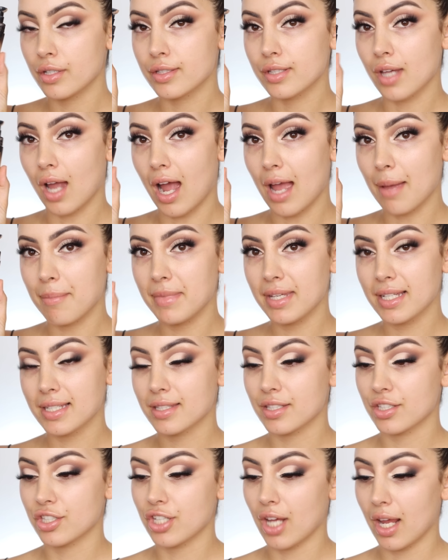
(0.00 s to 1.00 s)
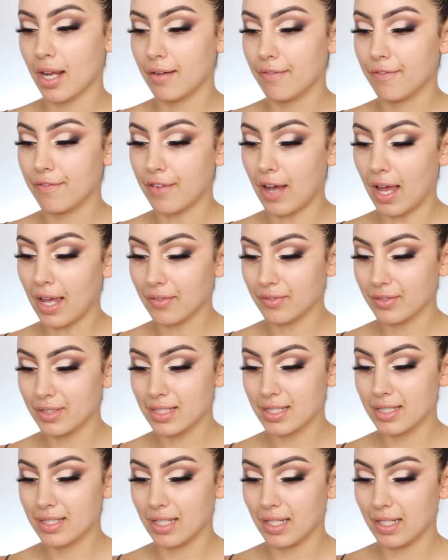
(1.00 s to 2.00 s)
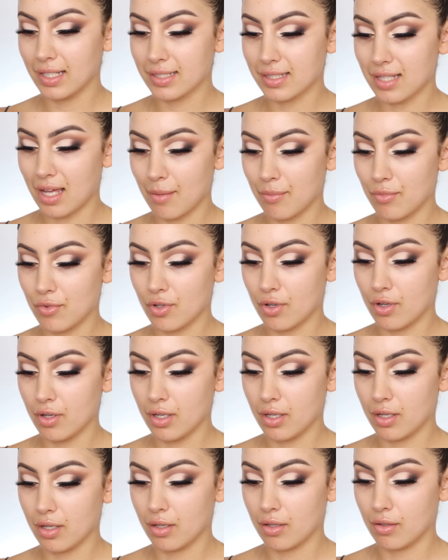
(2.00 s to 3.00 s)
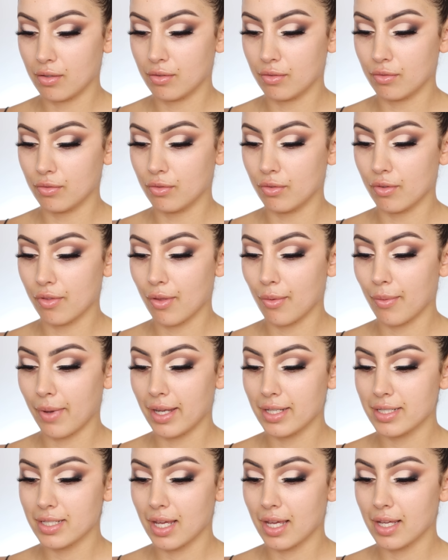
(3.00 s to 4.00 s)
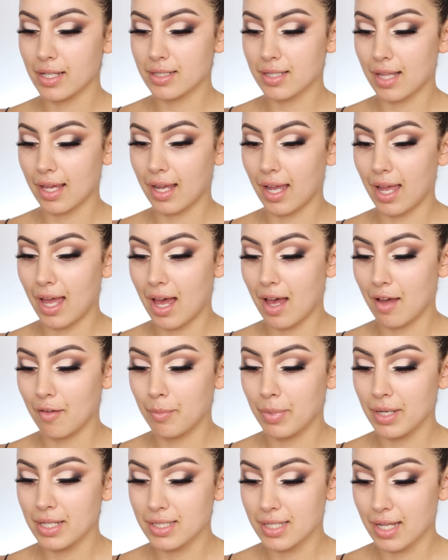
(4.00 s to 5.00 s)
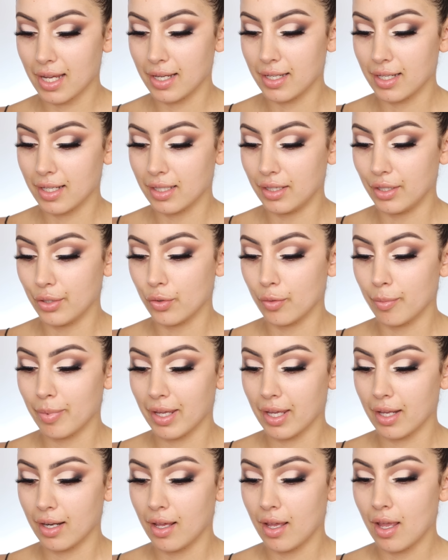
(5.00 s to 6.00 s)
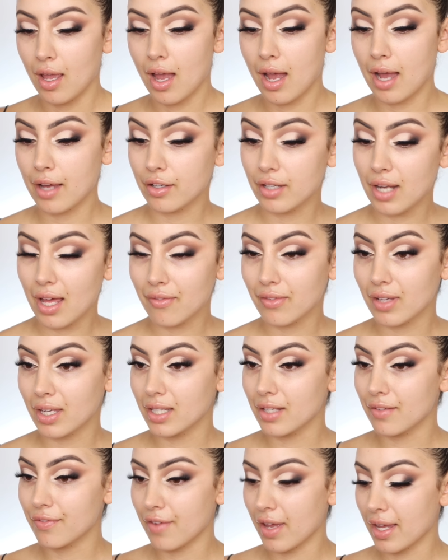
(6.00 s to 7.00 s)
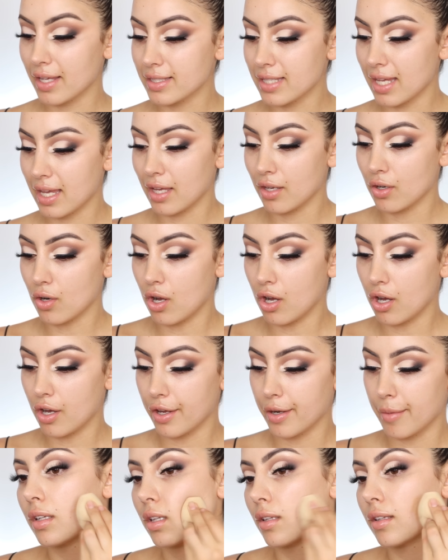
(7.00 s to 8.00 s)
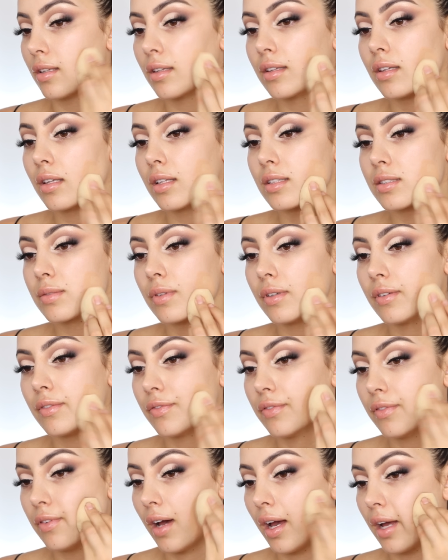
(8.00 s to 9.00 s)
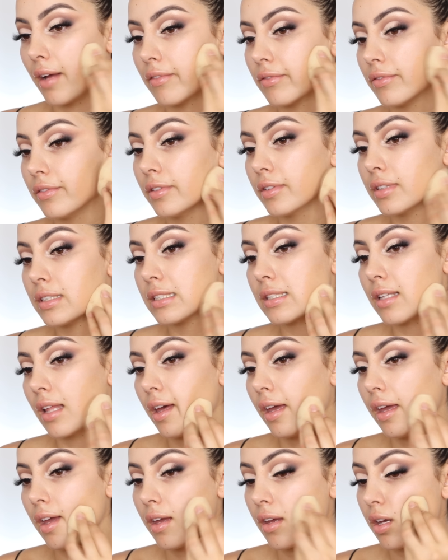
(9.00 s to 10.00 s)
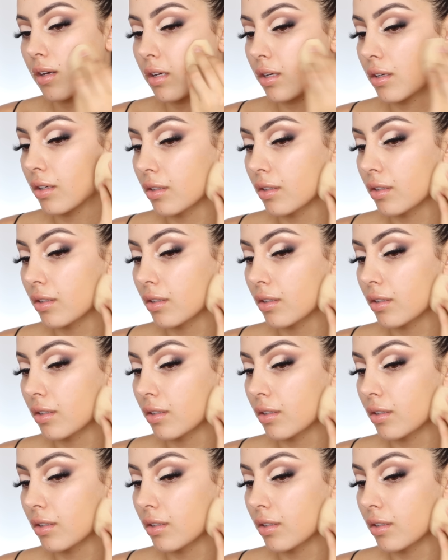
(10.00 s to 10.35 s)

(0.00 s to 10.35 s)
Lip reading: So I mix shade 5 and 6. I'm not all the way tanned, like I have been tanning a little bit. I don't have any fake tan on. That's what 5 looks like.